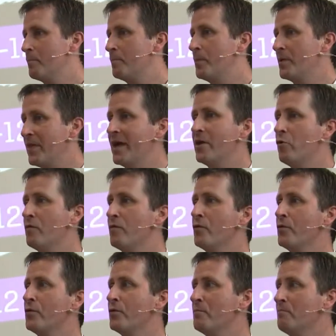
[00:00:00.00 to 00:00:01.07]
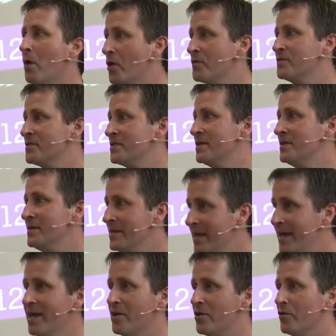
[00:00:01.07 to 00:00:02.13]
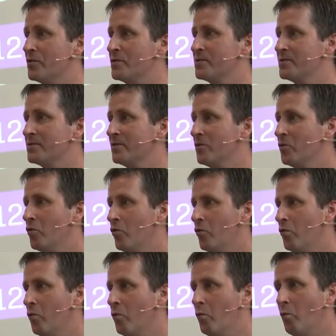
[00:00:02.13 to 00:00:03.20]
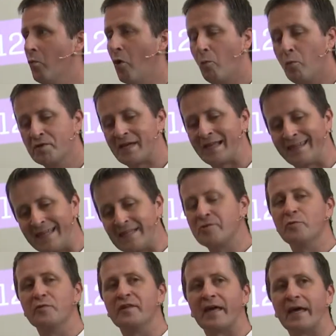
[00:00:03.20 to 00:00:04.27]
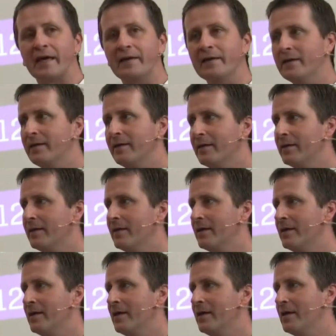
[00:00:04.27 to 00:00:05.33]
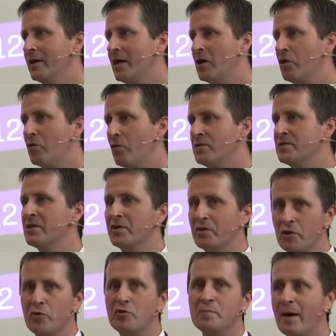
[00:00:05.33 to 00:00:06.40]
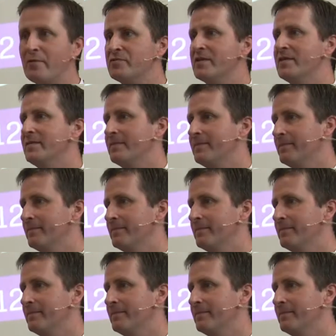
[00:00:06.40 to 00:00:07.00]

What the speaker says: But then over months and years, what was a little thing can grow into a huge mountain.